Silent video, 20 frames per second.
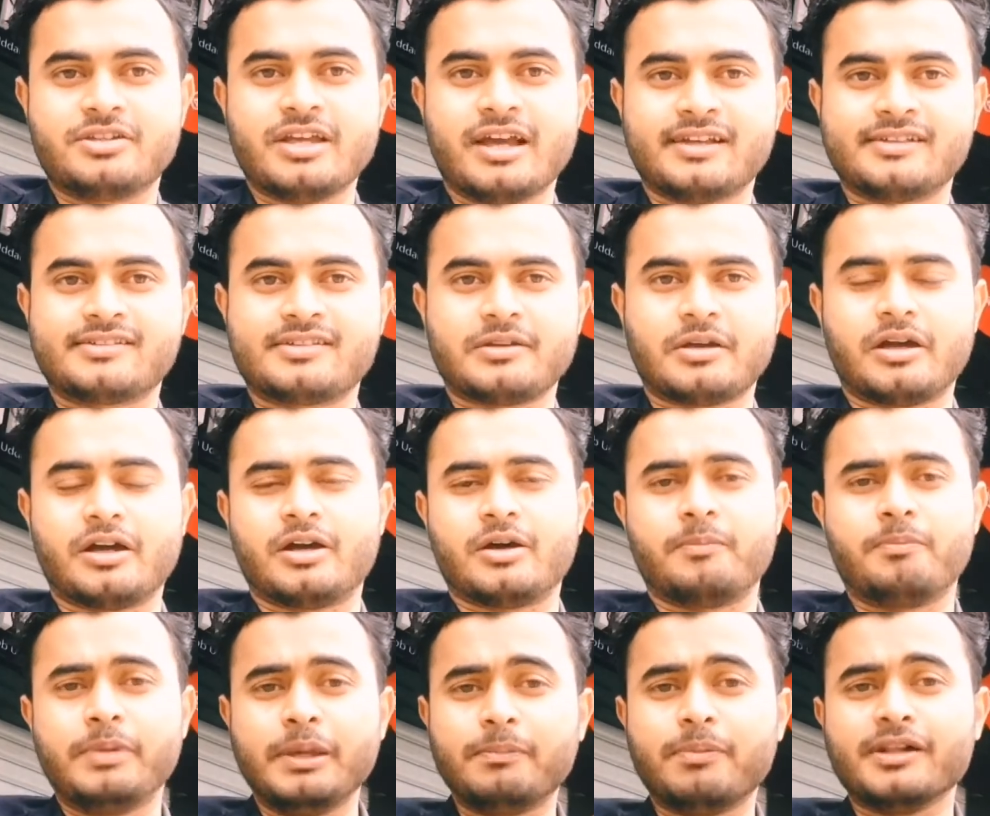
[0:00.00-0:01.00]
Just
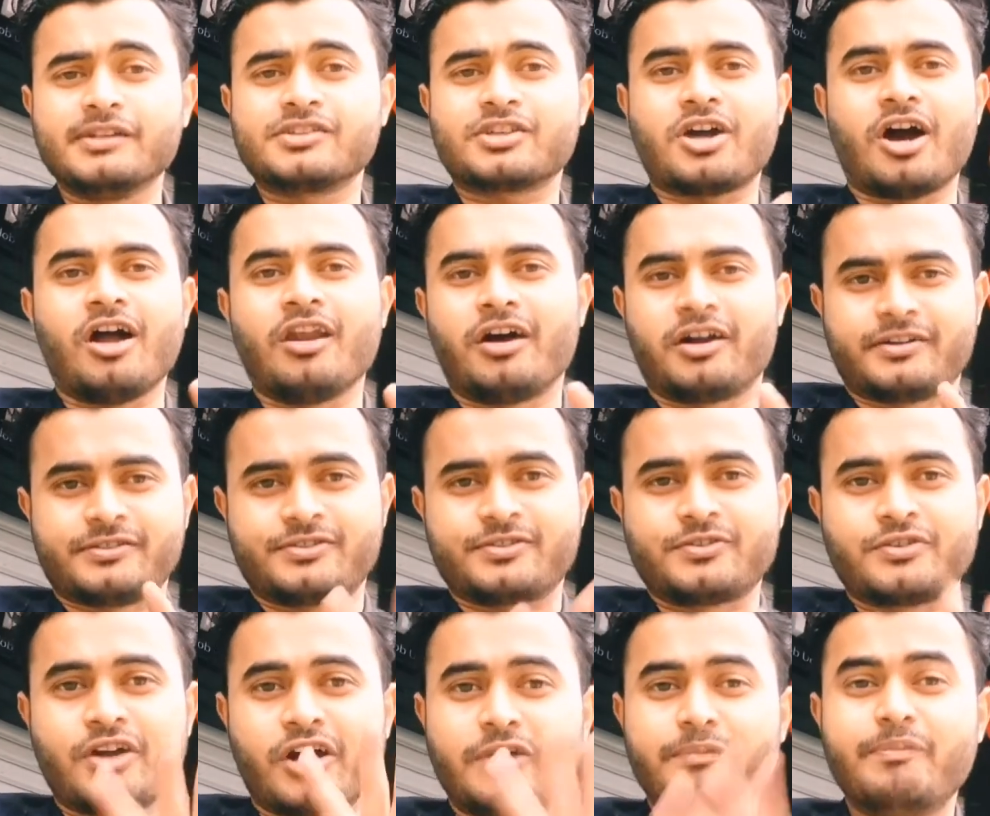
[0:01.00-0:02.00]
people's colors
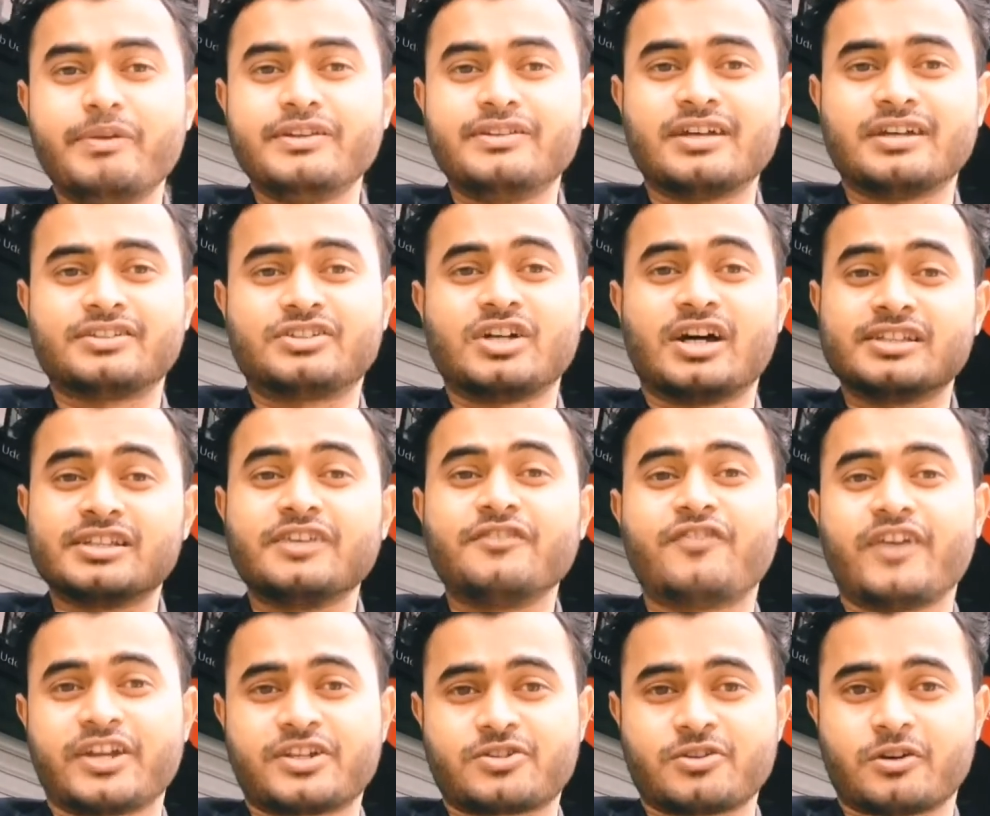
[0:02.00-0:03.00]
should not be the judging
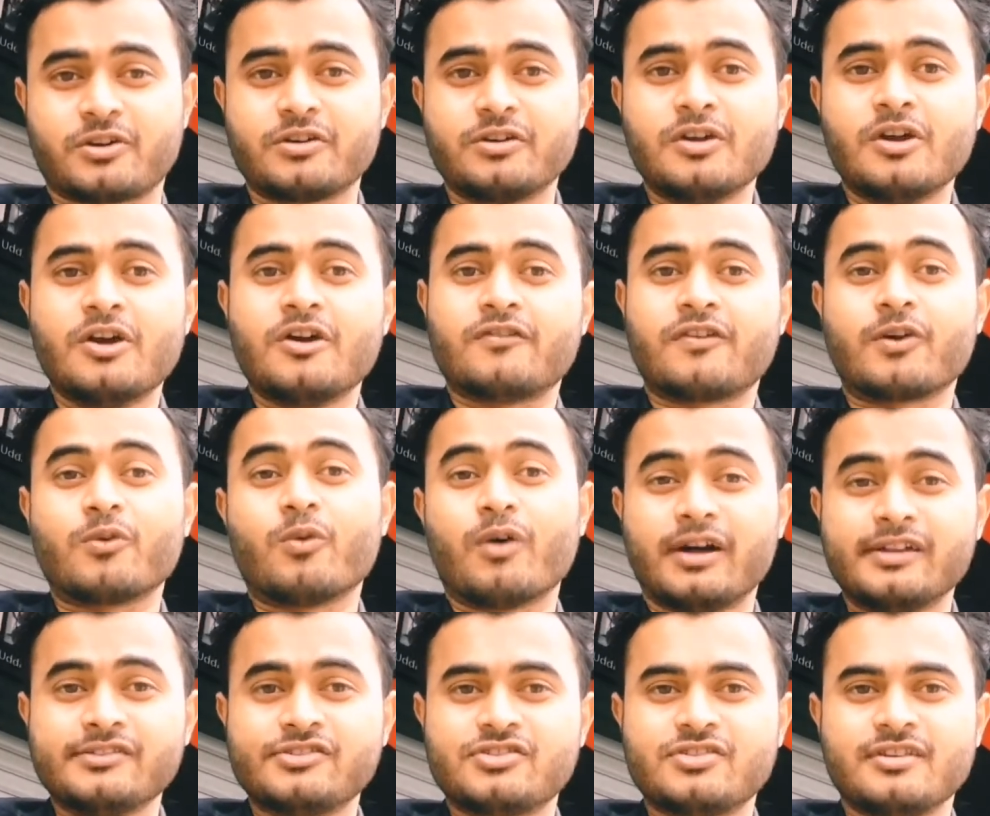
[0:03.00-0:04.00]
factor for
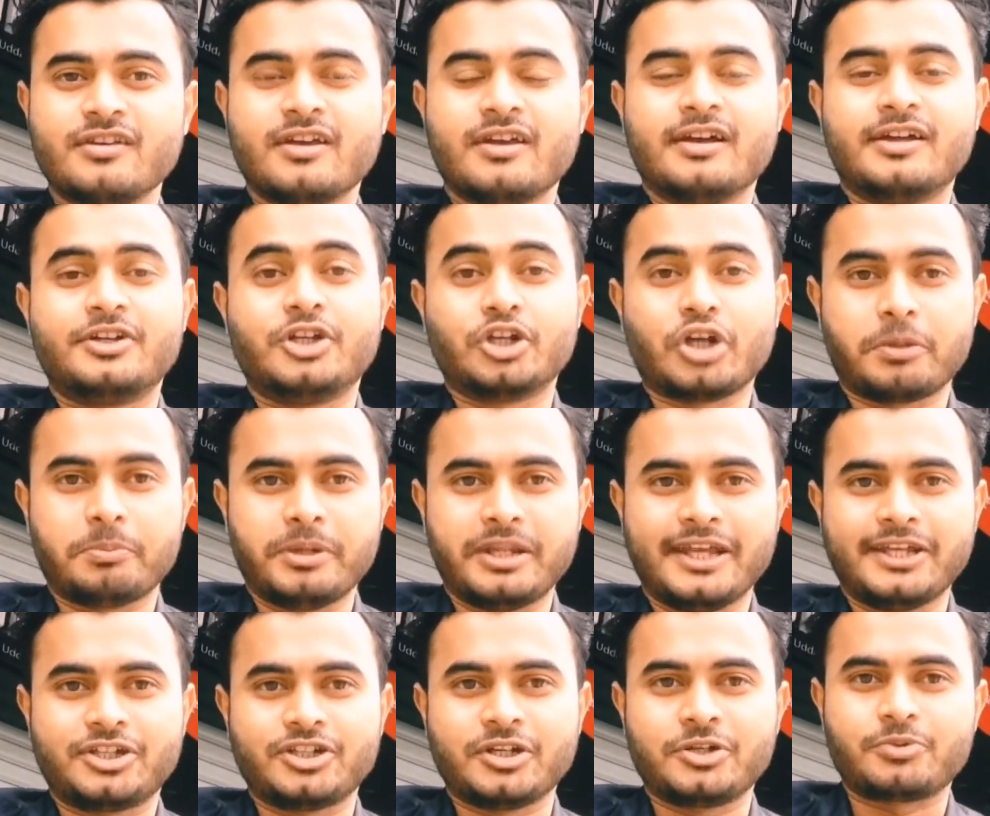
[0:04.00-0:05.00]
one's
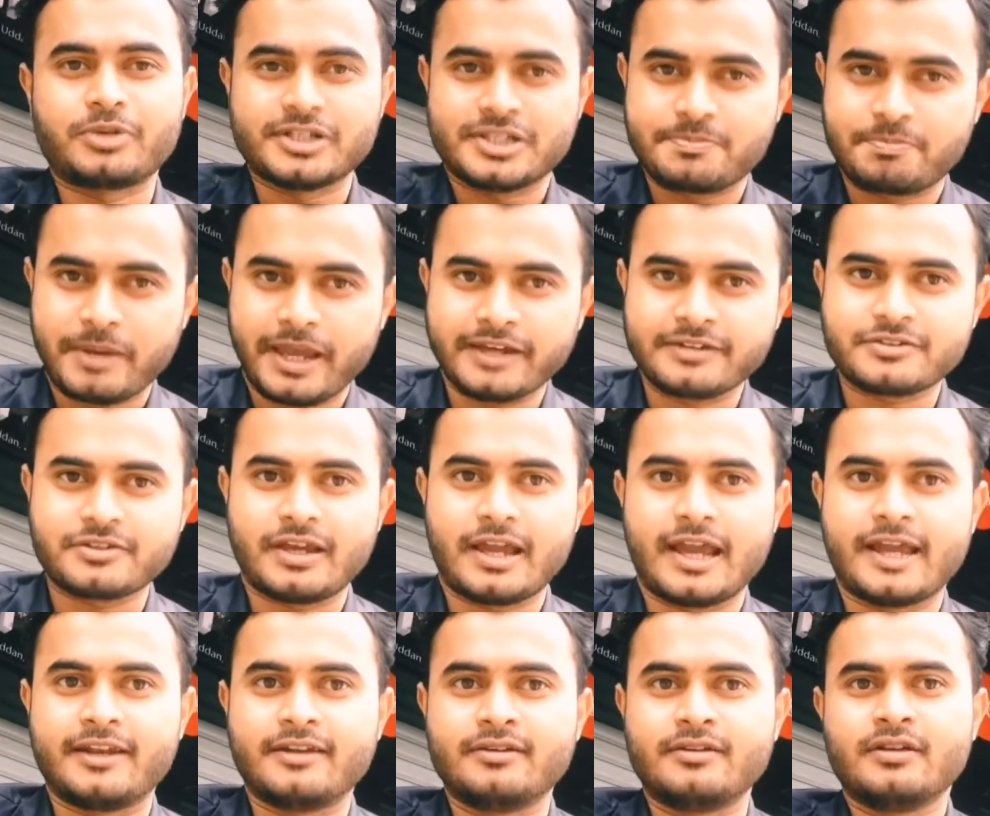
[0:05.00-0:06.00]
determination, respect,
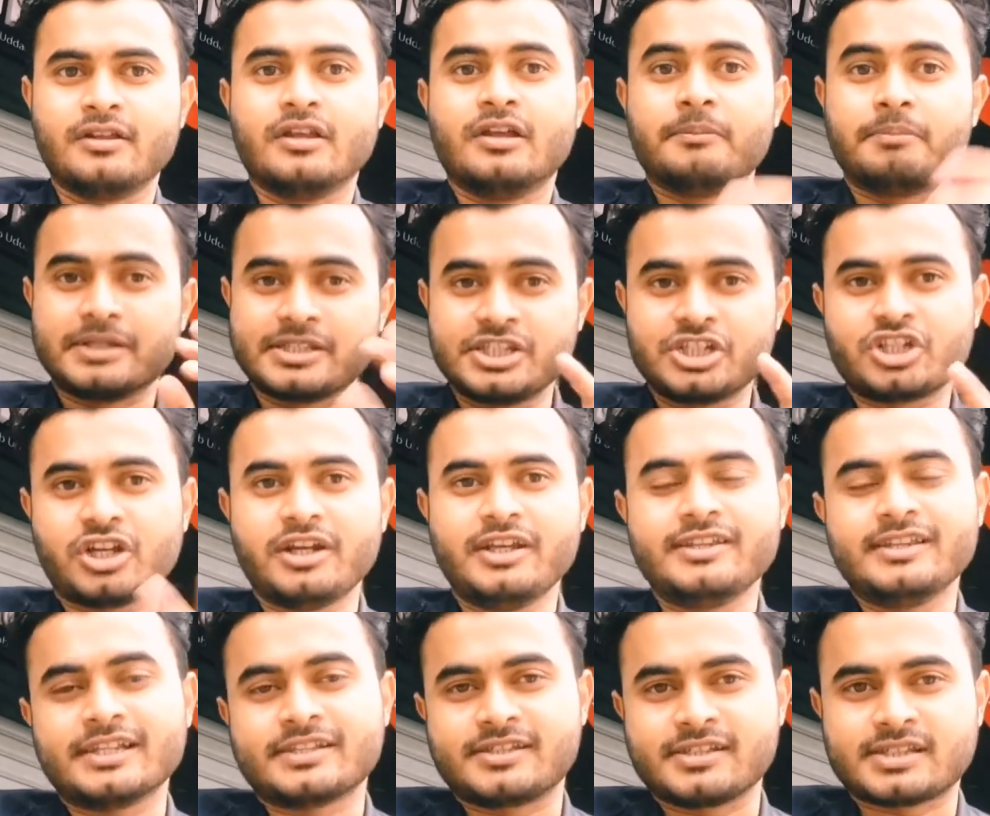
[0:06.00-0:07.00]
and position
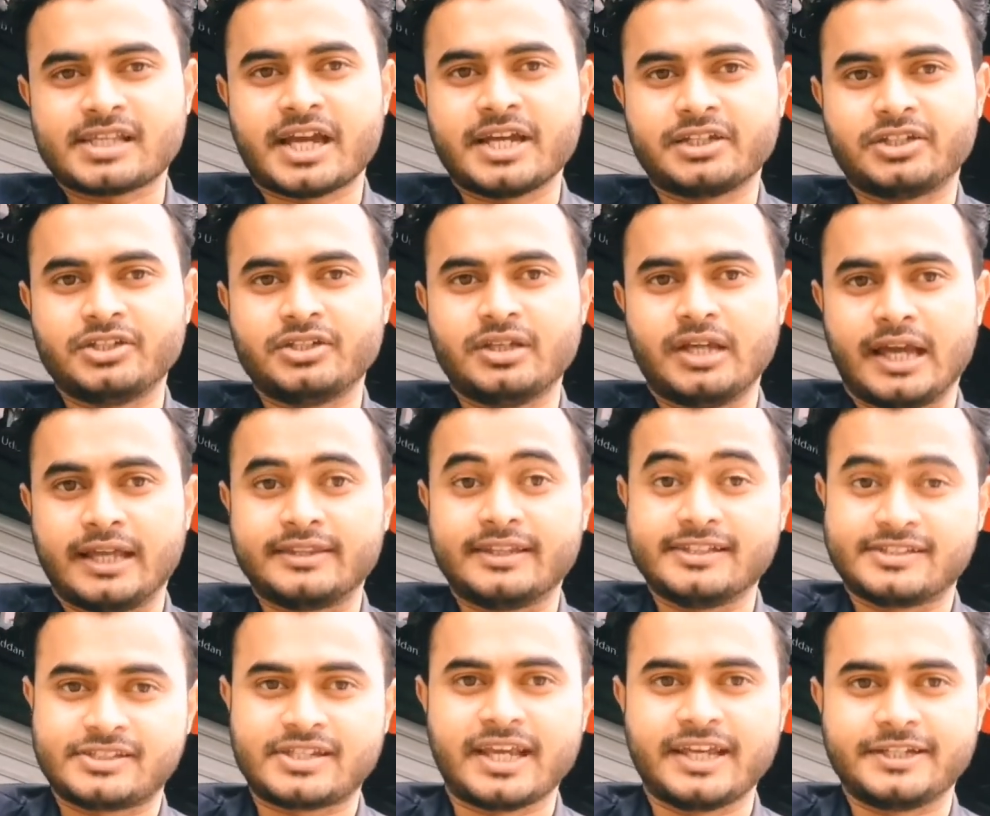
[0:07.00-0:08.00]
in the society and the
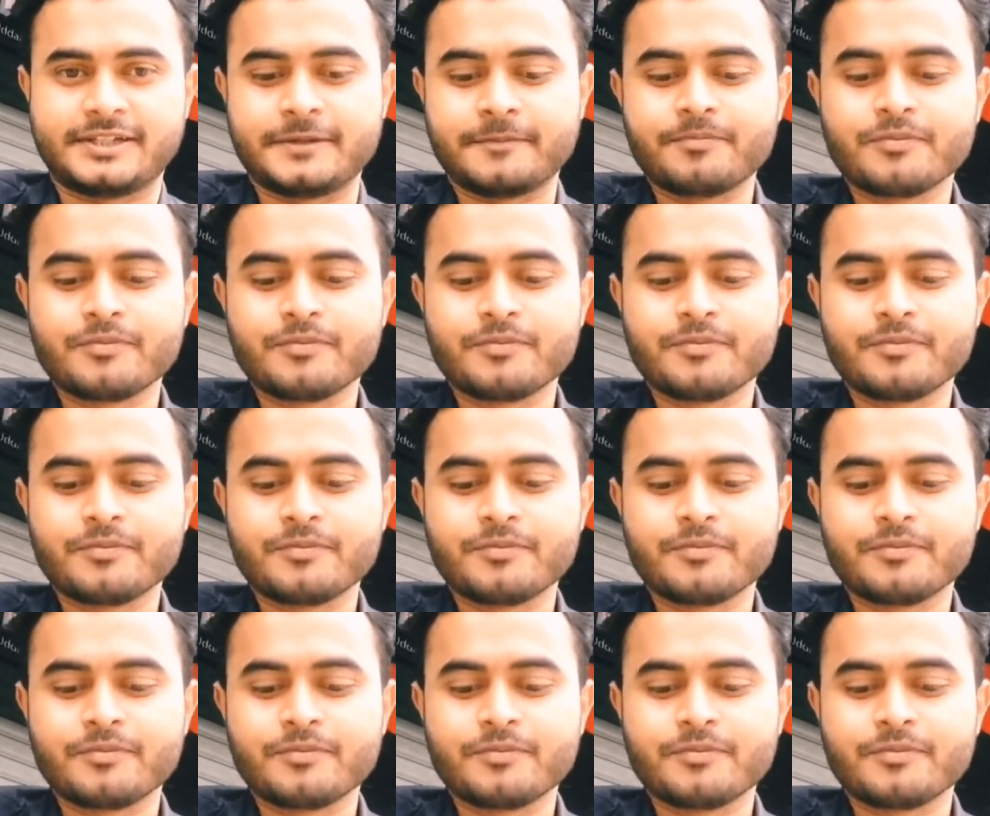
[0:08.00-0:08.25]
state.